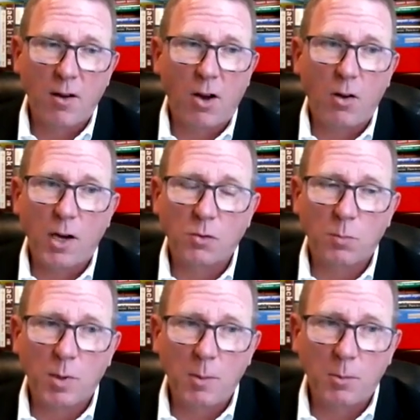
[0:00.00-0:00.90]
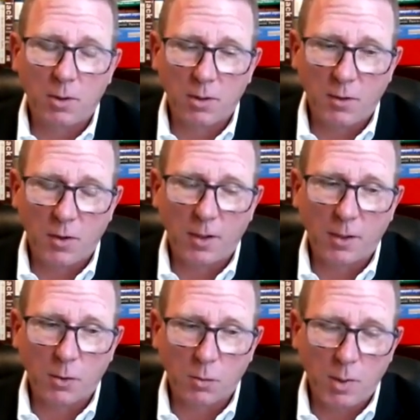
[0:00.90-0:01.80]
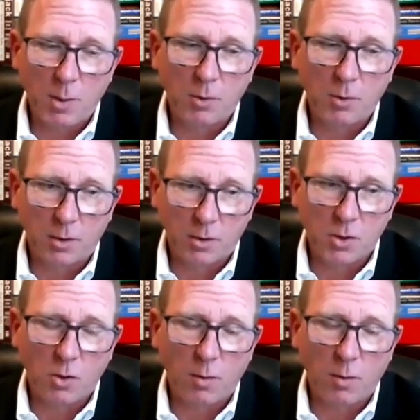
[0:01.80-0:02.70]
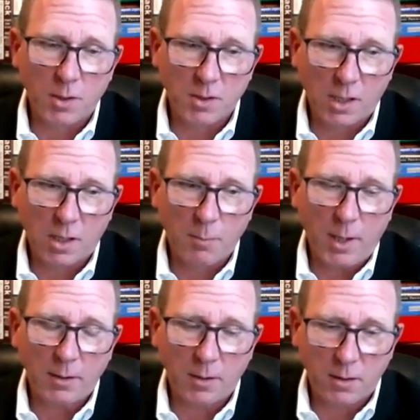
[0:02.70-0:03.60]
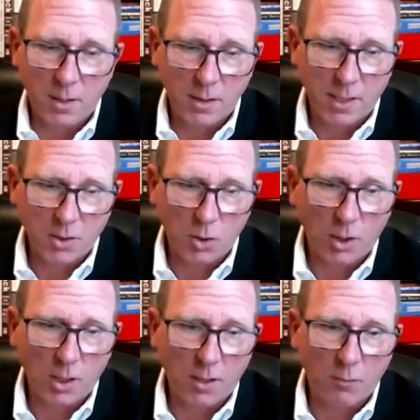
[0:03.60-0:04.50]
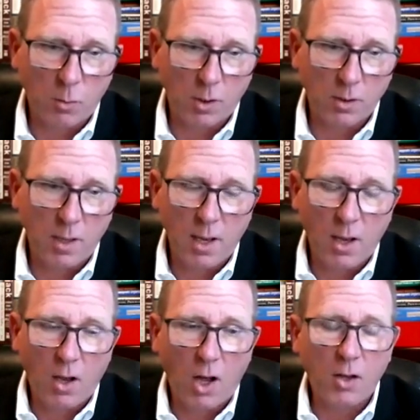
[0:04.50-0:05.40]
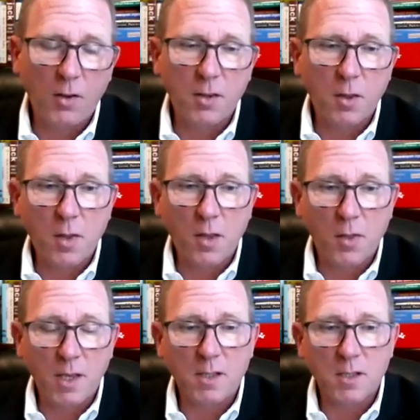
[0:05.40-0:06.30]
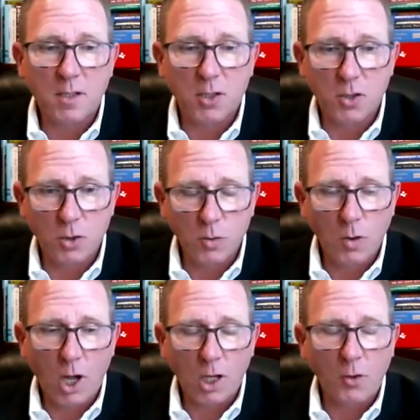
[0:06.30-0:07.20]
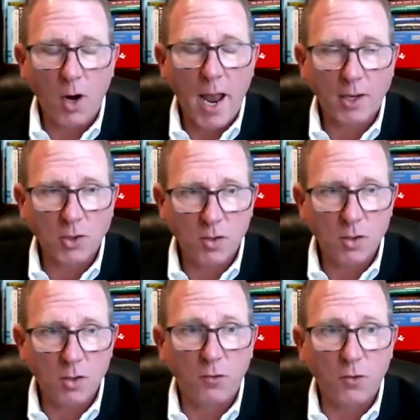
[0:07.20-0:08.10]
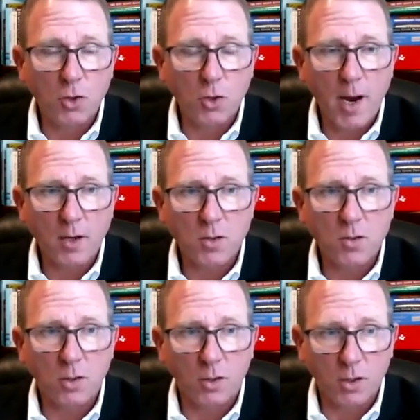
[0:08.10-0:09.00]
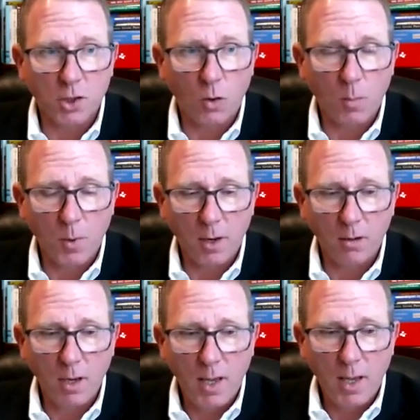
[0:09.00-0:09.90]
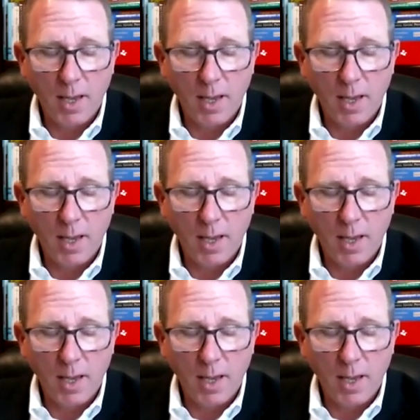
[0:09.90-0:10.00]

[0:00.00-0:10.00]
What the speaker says: All 100 people, if you got 100 people, are going to show up. You just click a button and you get to look at everyone. All the things to do, all of your actions, your future actions are going to show up there.